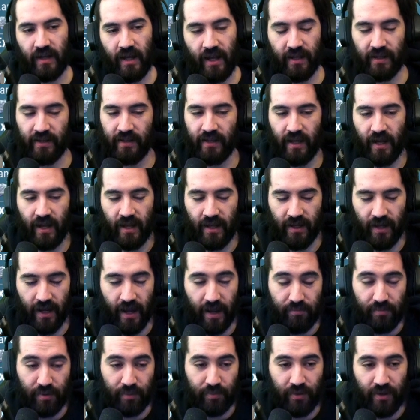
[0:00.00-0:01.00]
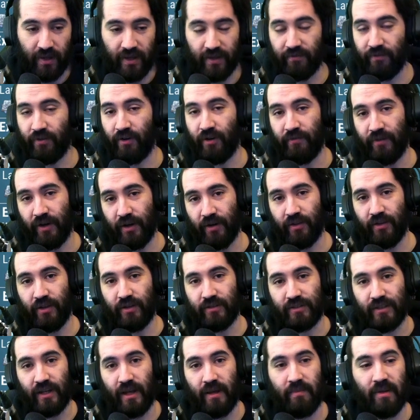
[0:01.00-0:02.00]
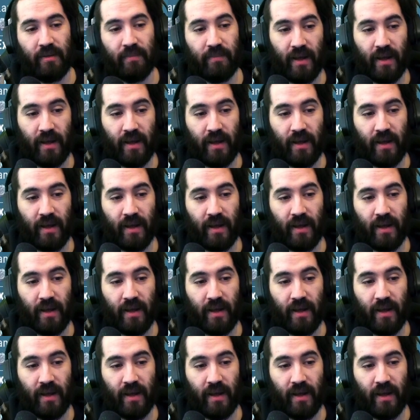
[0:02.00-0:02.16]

I've been playing for a very long time and